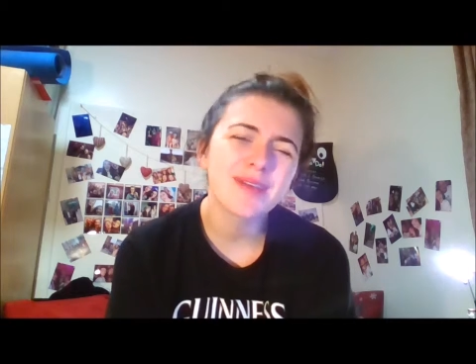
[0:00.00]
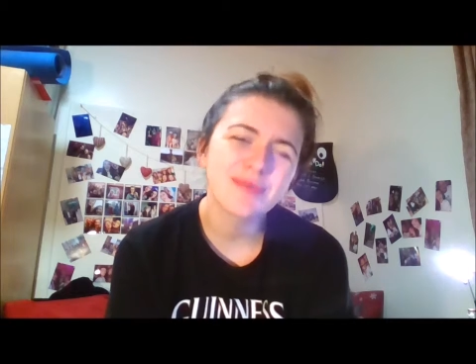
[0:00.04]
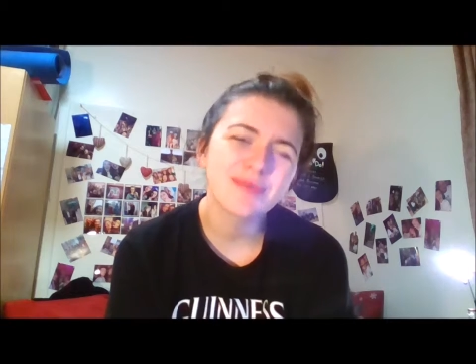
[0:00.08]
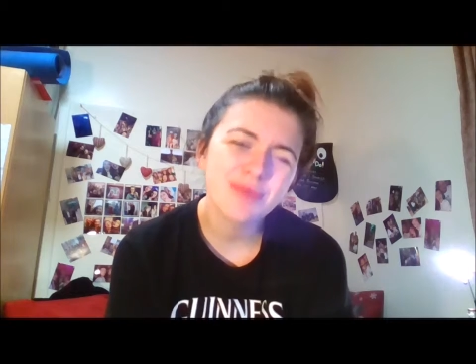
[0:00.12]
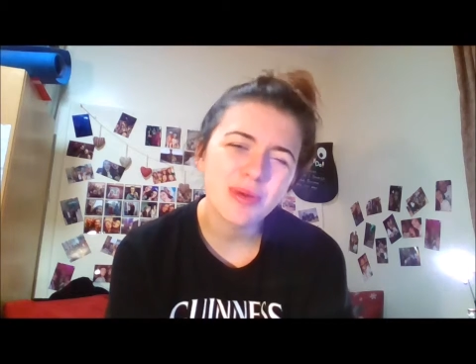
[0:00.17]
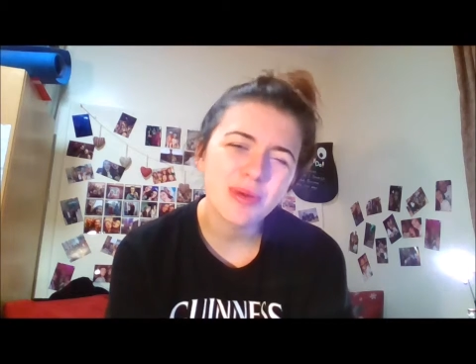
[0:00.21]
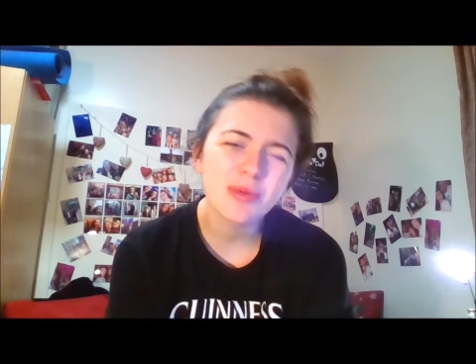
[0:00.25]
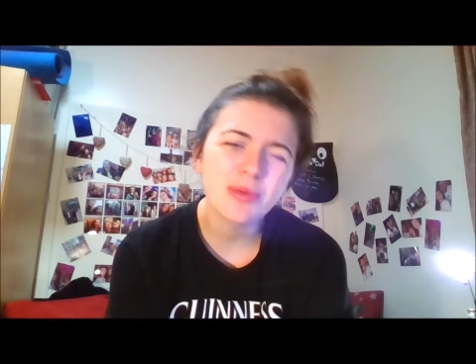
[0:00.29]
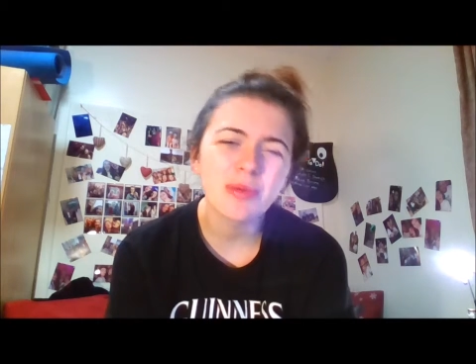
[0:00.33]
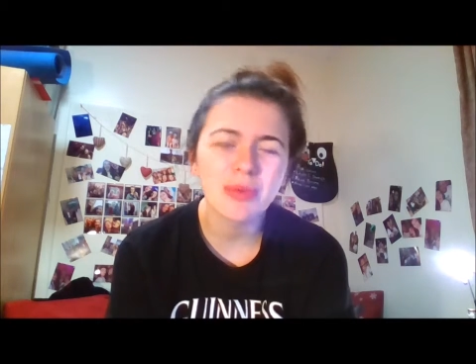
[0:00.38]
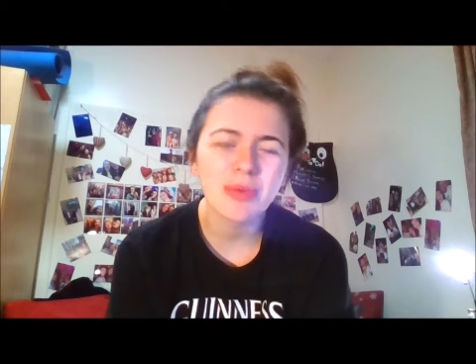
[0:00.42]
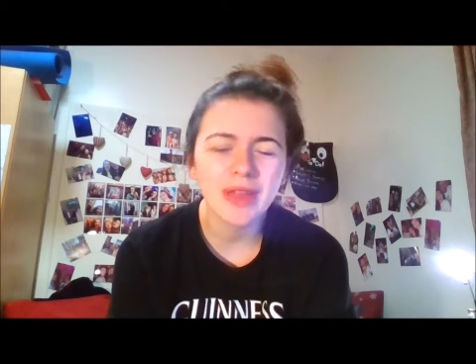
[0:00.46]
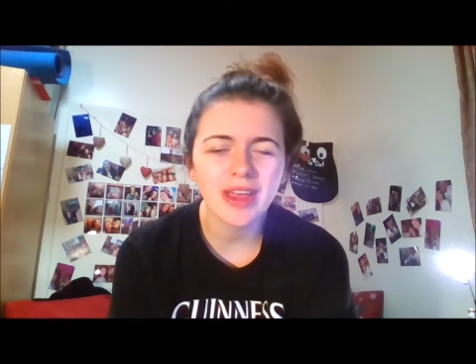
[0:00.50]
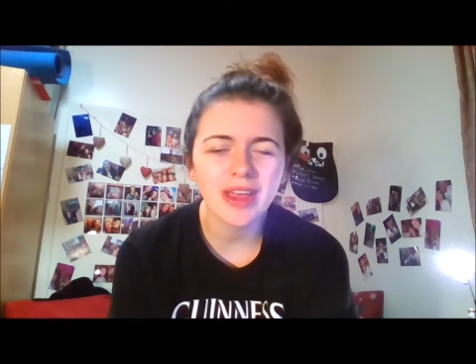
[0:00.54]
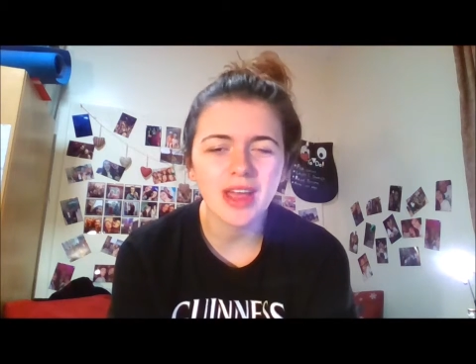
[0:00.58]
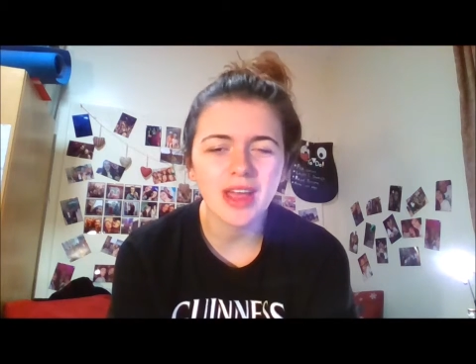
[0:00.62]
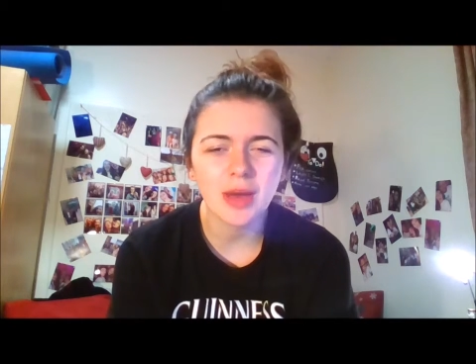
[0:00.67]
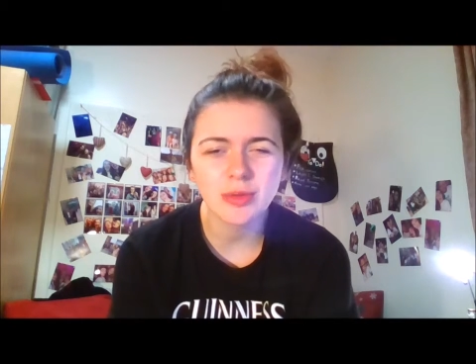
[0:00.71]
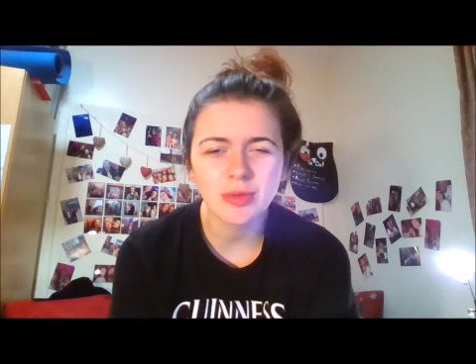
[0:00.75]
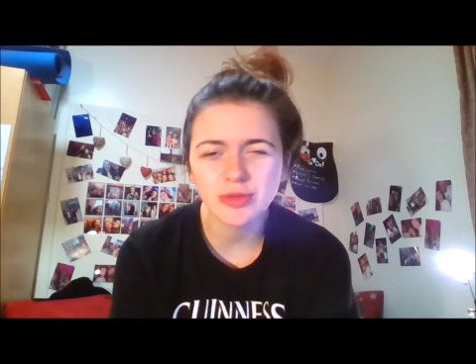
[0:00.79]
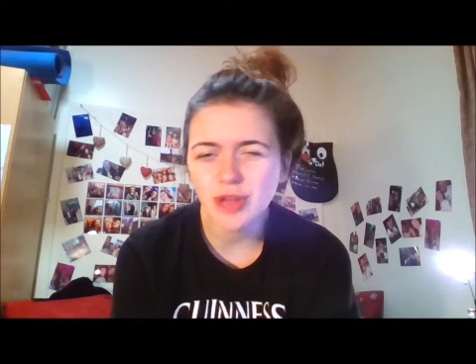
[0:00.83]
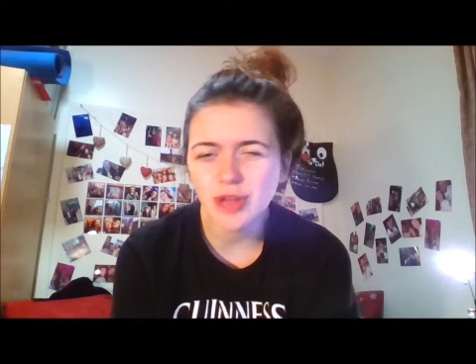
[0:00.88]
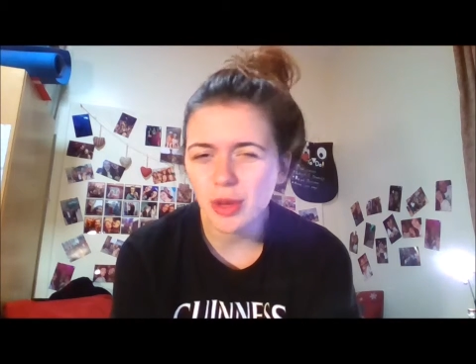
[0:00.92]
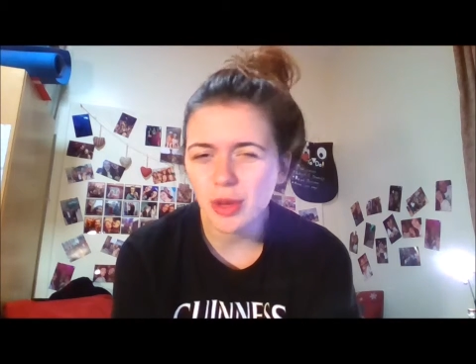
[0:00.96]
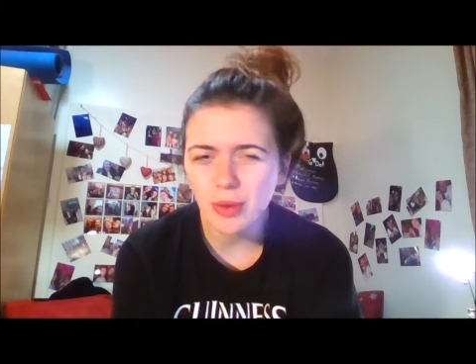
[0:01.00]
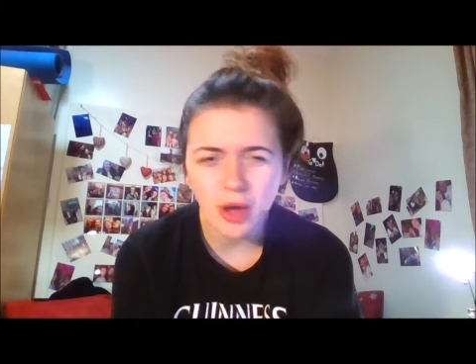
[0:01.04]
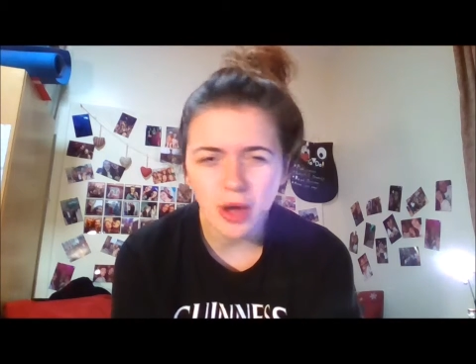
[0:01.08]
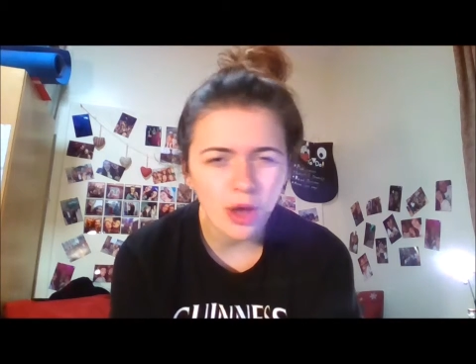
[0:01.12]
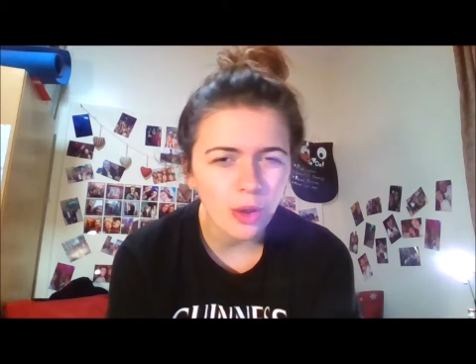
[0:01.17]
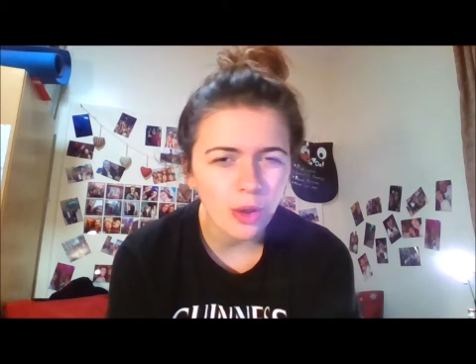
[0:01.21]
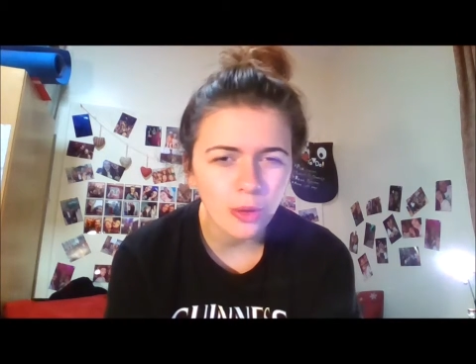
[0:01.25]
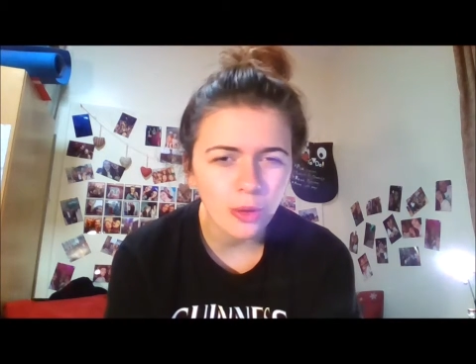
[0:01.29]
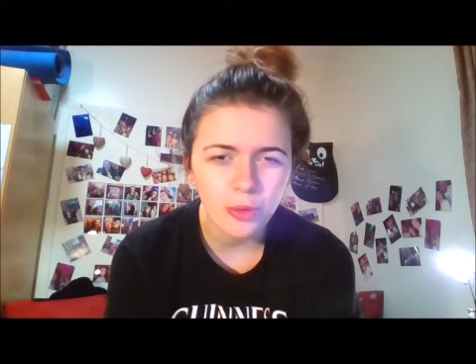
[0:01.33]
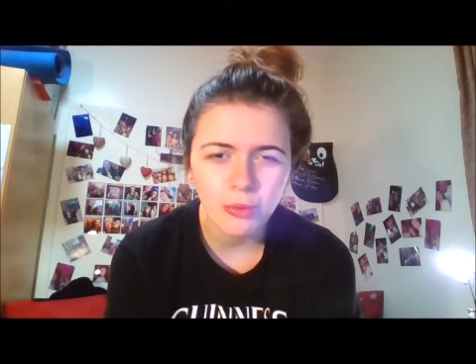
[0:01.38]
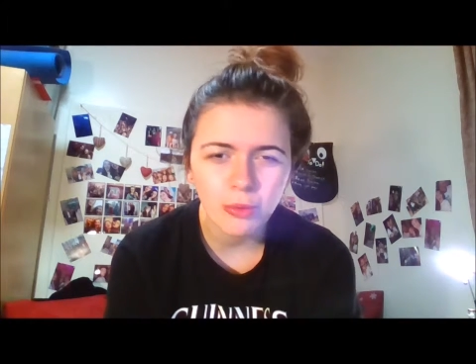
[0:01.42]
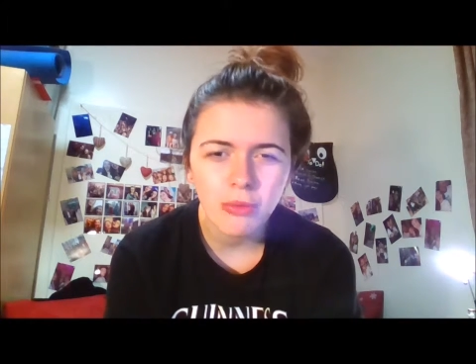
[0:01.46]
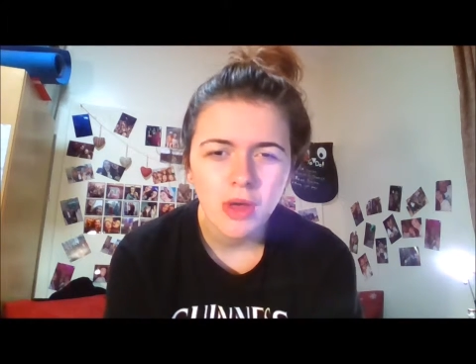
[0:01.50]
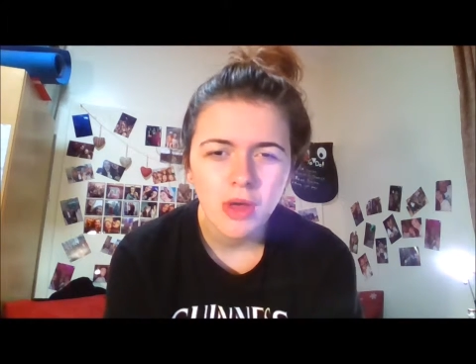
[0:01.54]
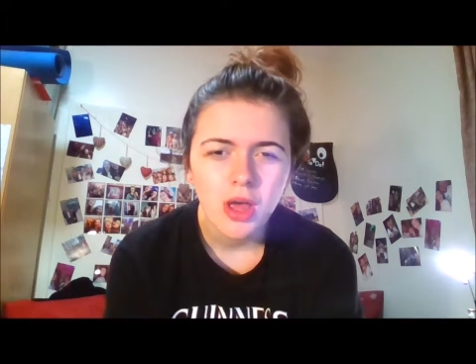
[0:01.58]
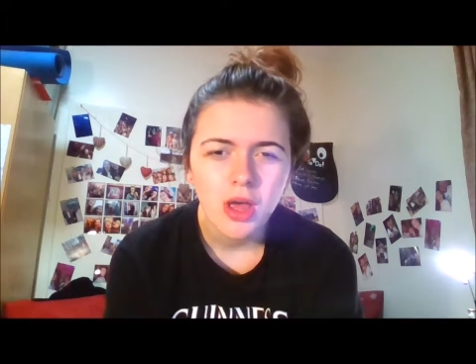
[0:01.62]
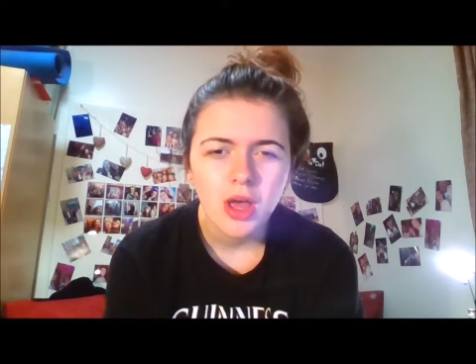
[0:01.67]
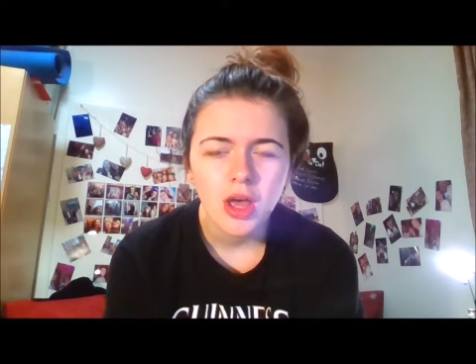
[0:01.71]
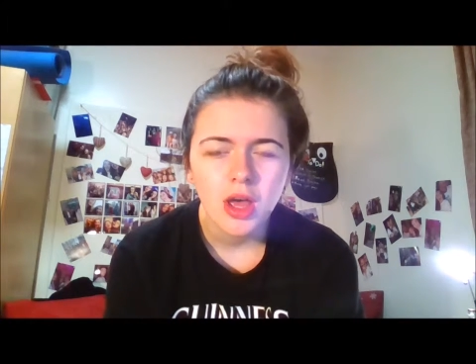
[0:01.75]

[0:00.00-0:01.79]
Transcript: probably I would go home